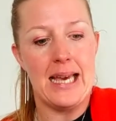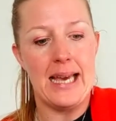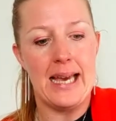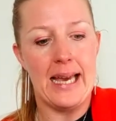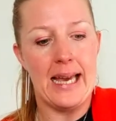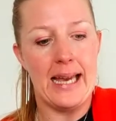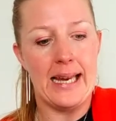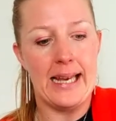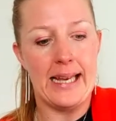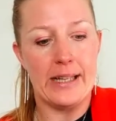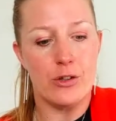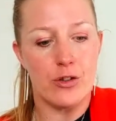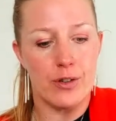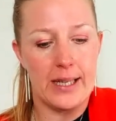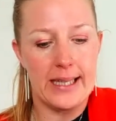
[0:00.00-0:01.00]
and
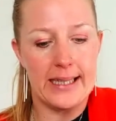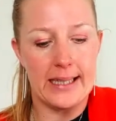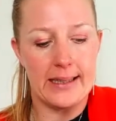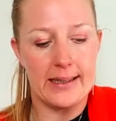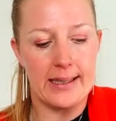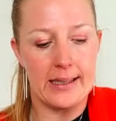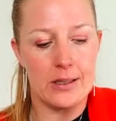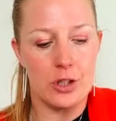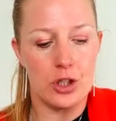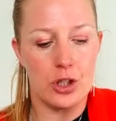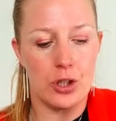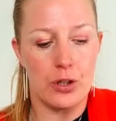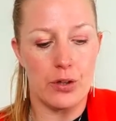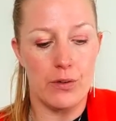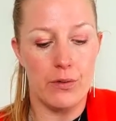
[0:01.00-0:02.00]
it created
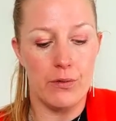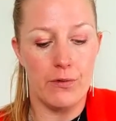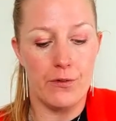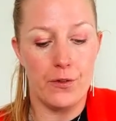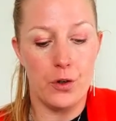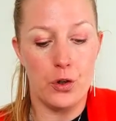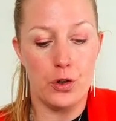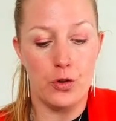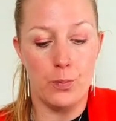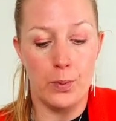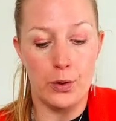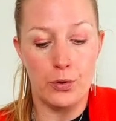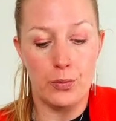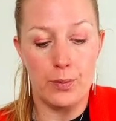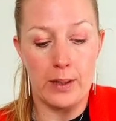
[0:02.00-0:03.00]
tension first
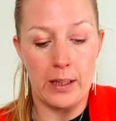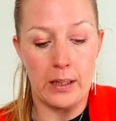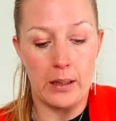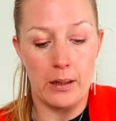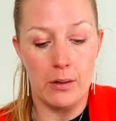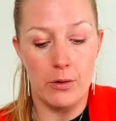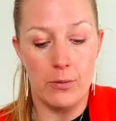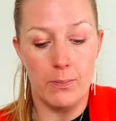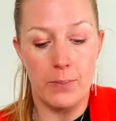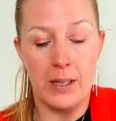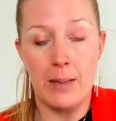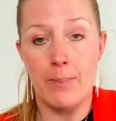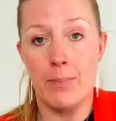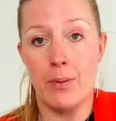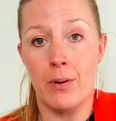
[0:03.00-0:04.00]
between the
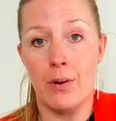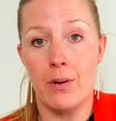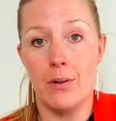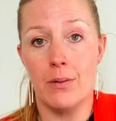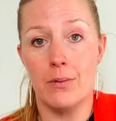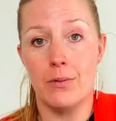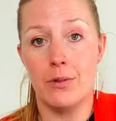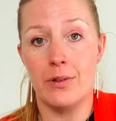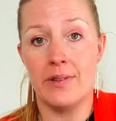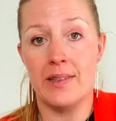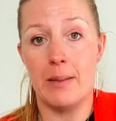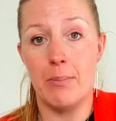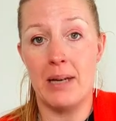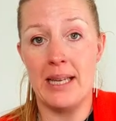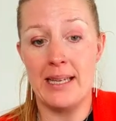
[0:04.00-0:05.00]
people, the
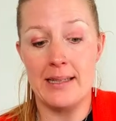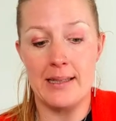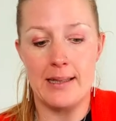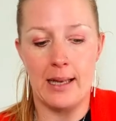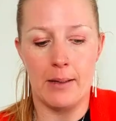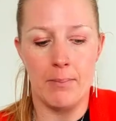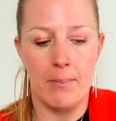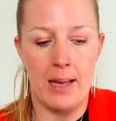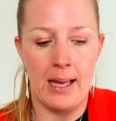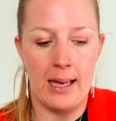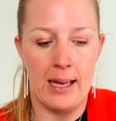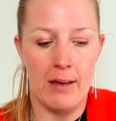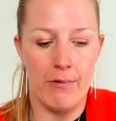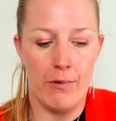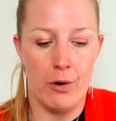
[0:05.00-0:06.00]
siblings that may
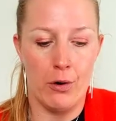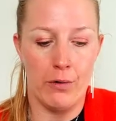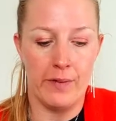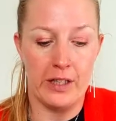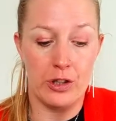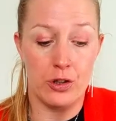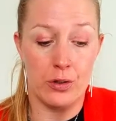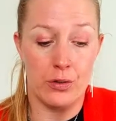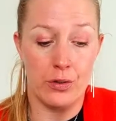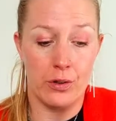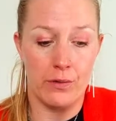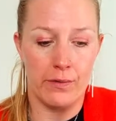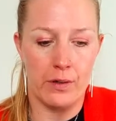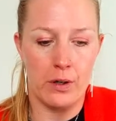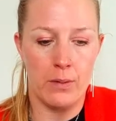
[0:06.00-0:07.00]
have loved each
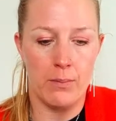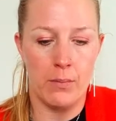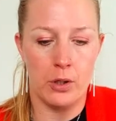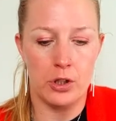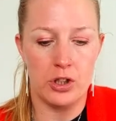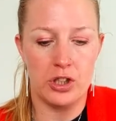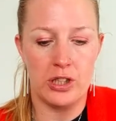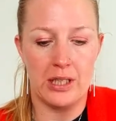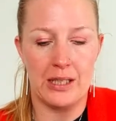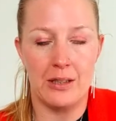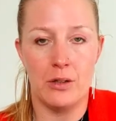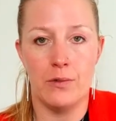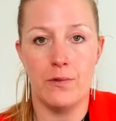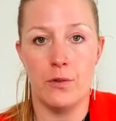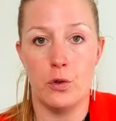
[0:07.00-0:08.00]
other very much
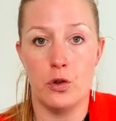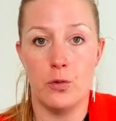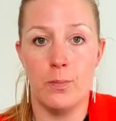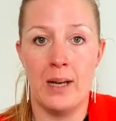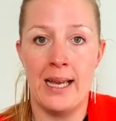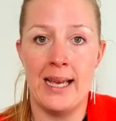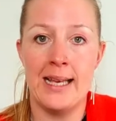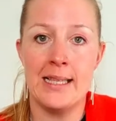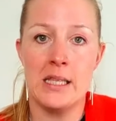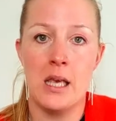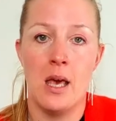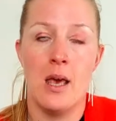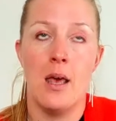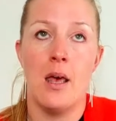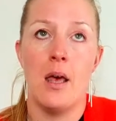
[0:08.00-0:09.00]
in the first place,
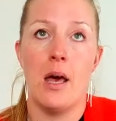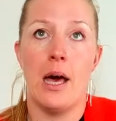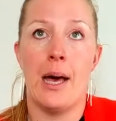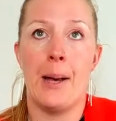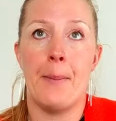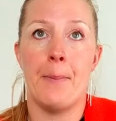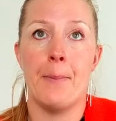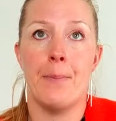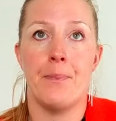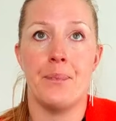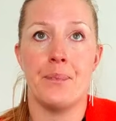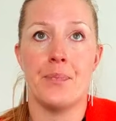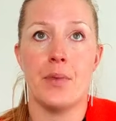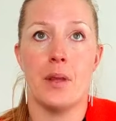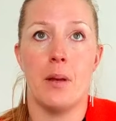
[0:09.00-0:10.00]

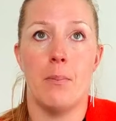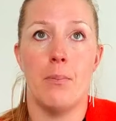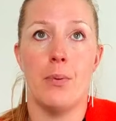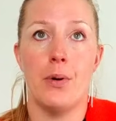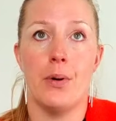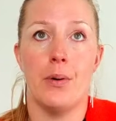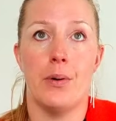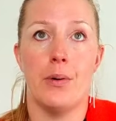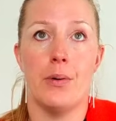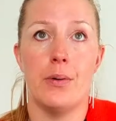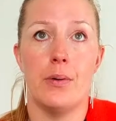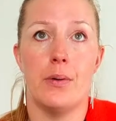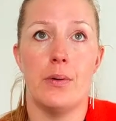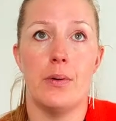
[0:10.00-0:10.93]
but